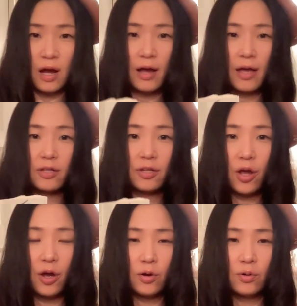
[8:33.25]
I had
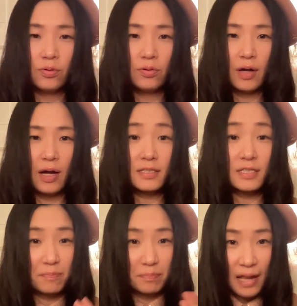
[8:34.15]
no
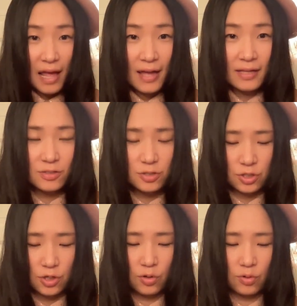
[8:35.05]
actually plan
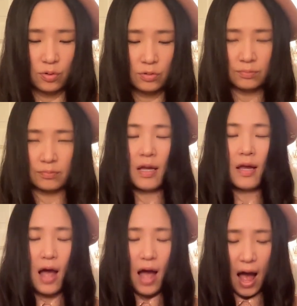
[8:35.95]
to,
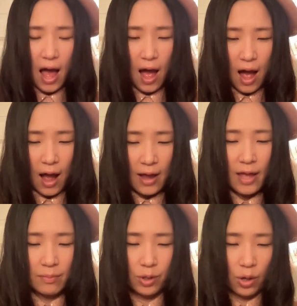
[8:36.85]
I
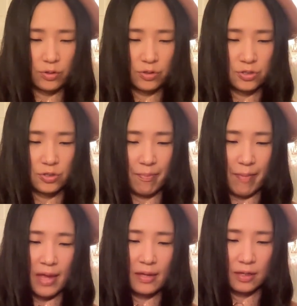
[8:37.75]
am going to
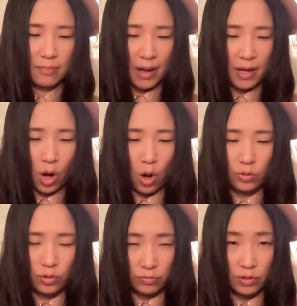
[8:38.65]
make my
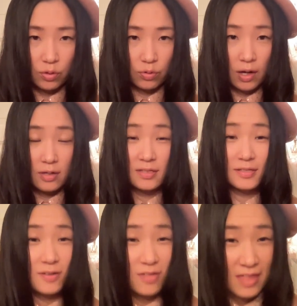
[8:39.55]
own oracle cards. I
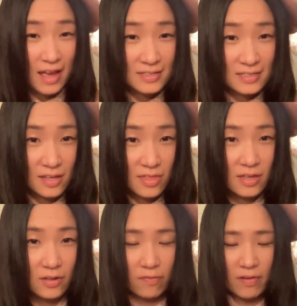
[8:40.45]
didn't actually
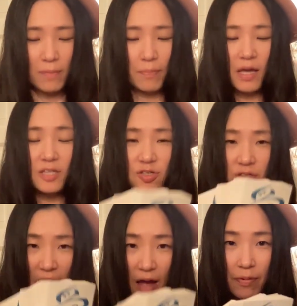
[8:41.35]
think of it, but it
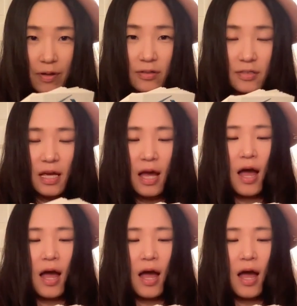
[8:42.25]
just happened.